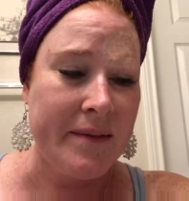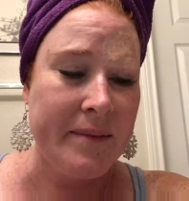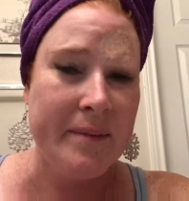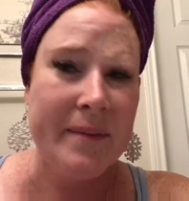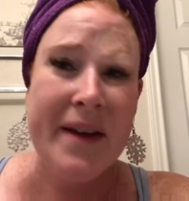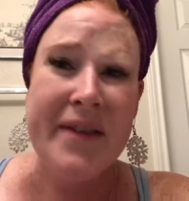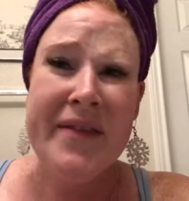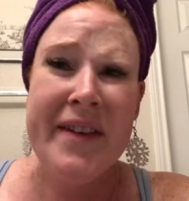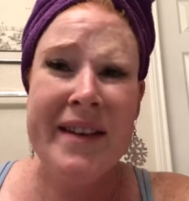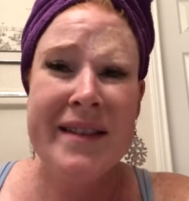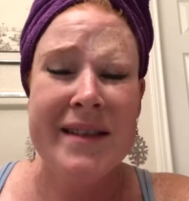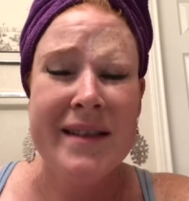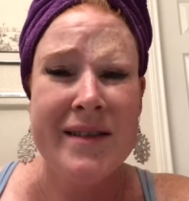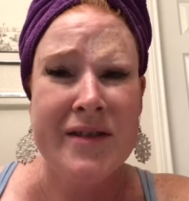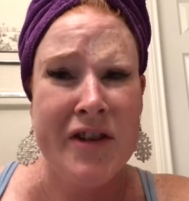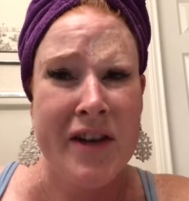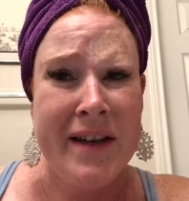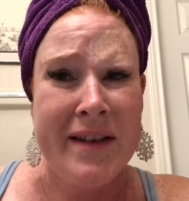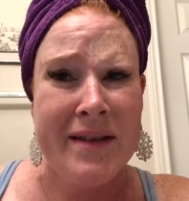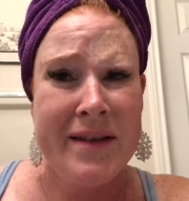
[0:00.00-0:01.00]
My face has
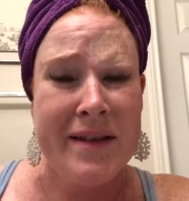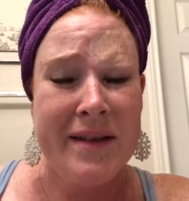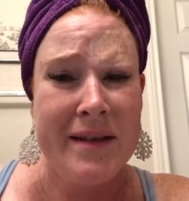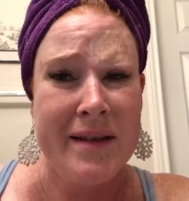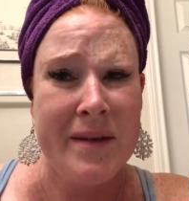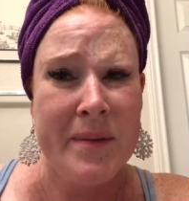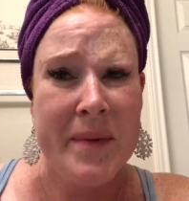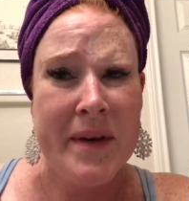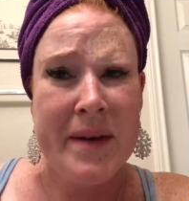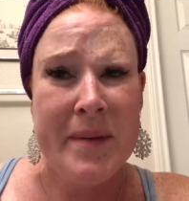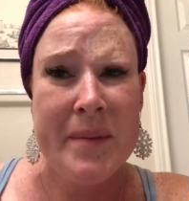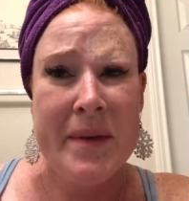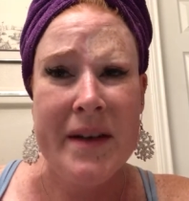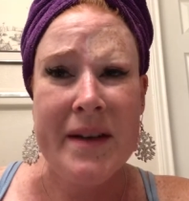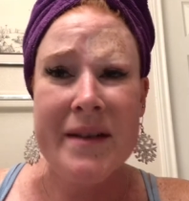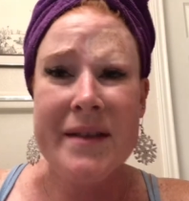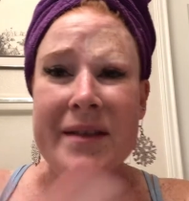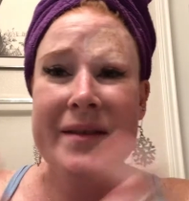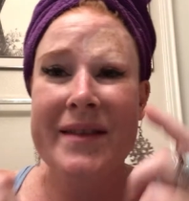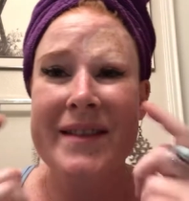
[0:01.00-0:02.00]
changed a little bit
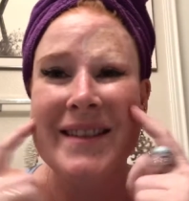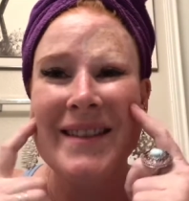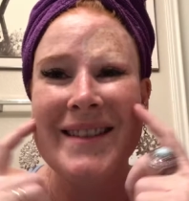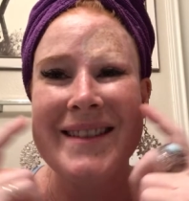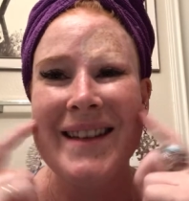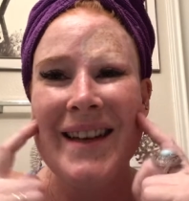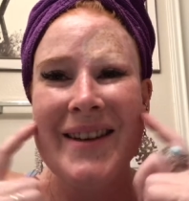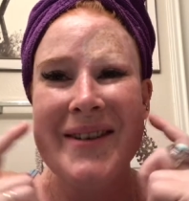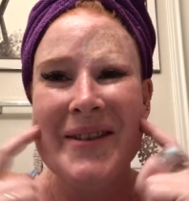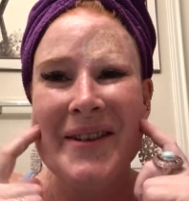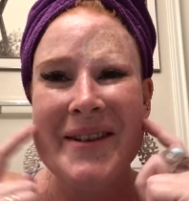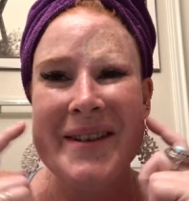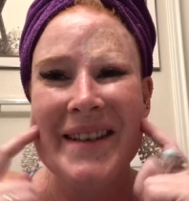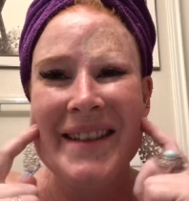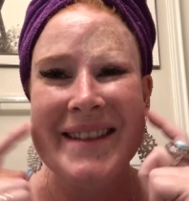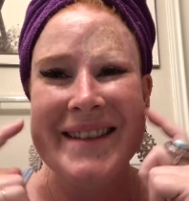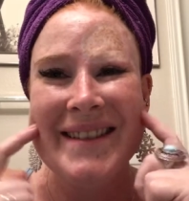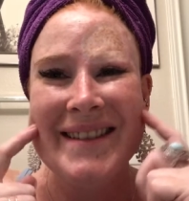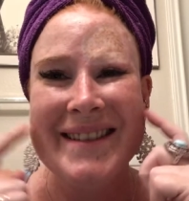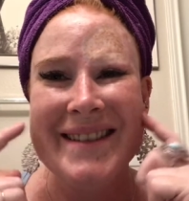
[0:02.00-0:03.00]
because of the
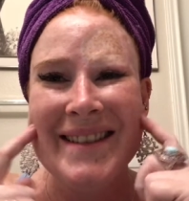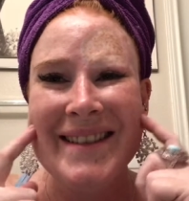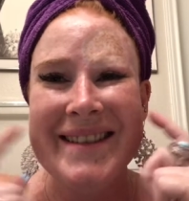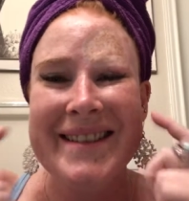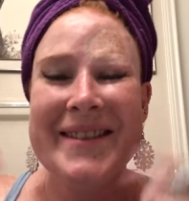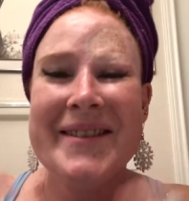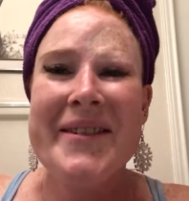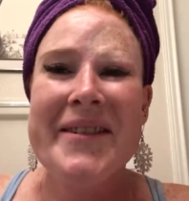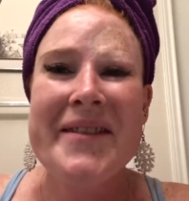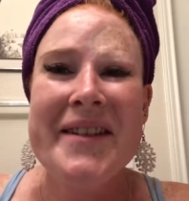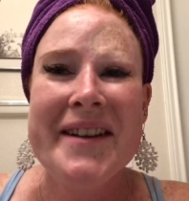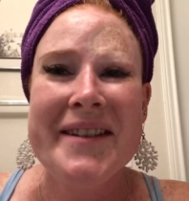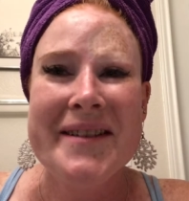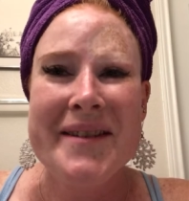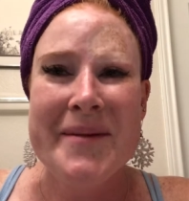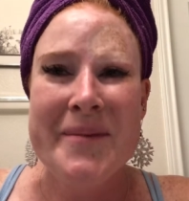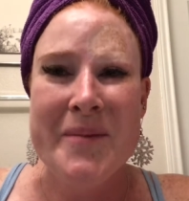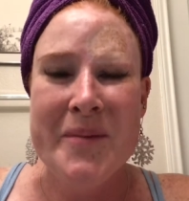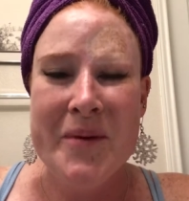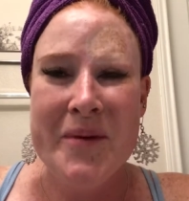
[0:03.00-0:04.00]
steroids, so I've got
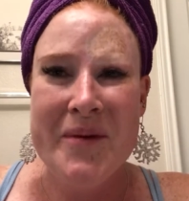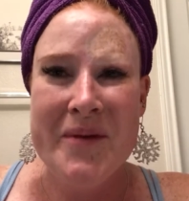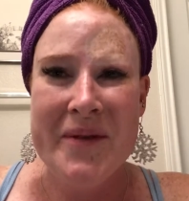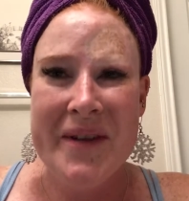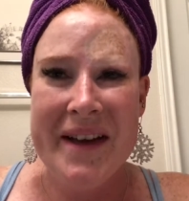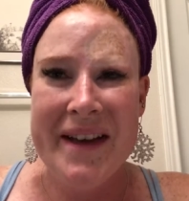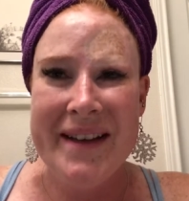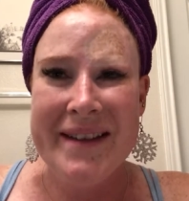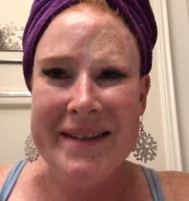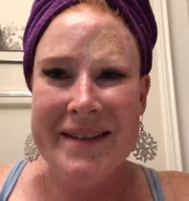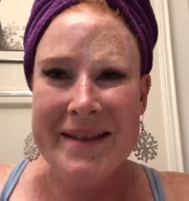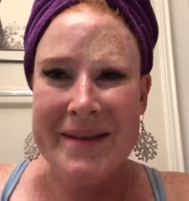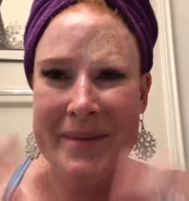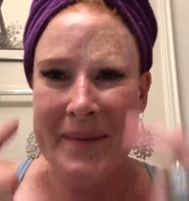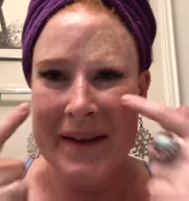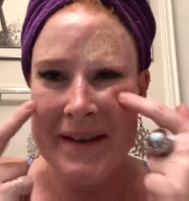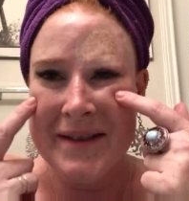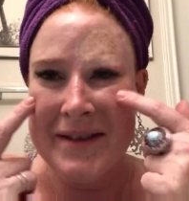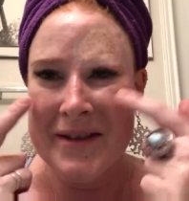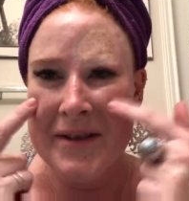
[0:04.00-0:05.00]
some moon face.
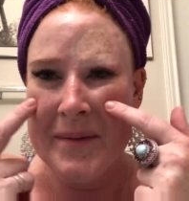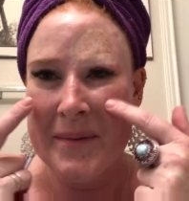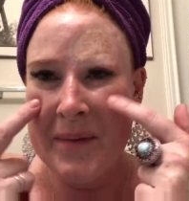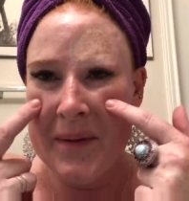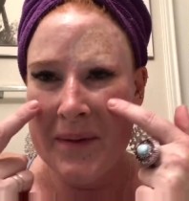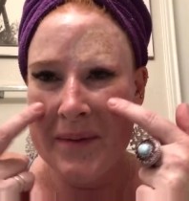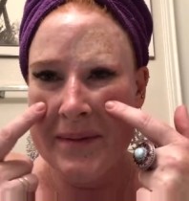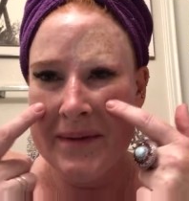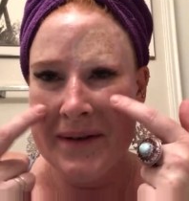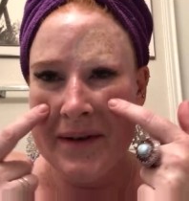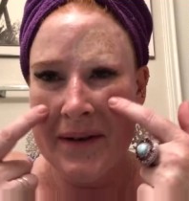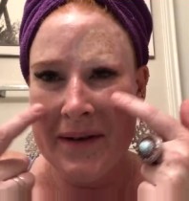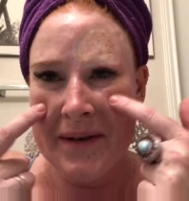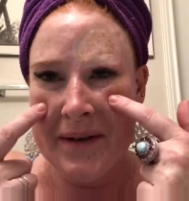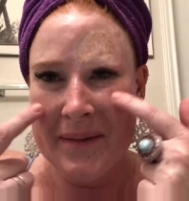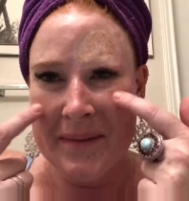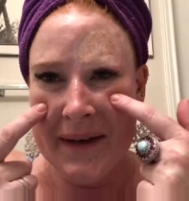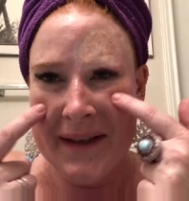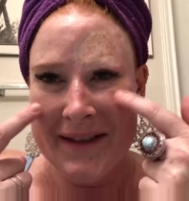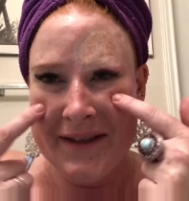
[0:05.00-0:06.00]
My cheekbones
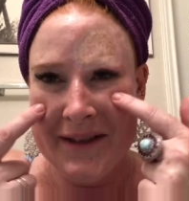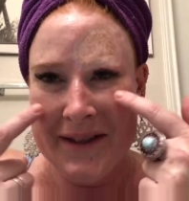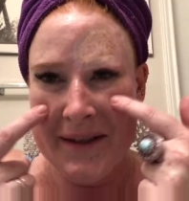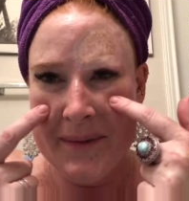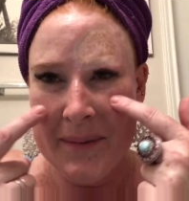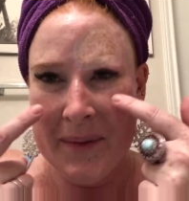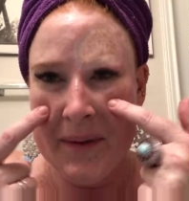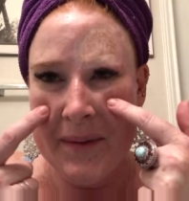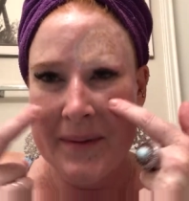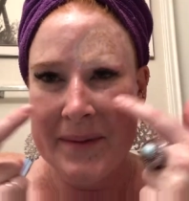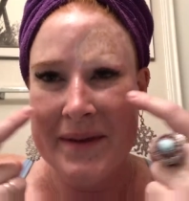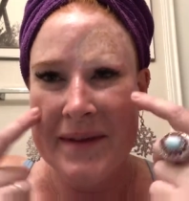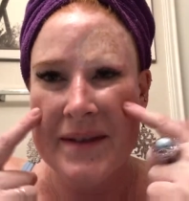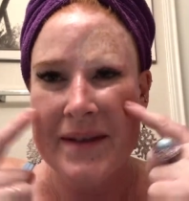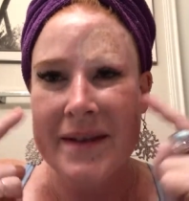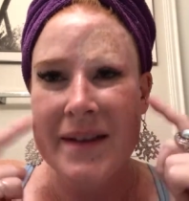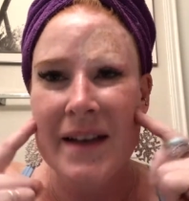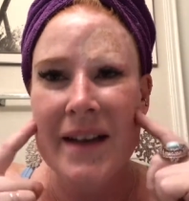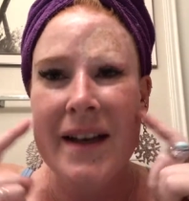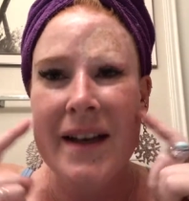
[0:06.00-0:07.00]
aren't my cheekbones.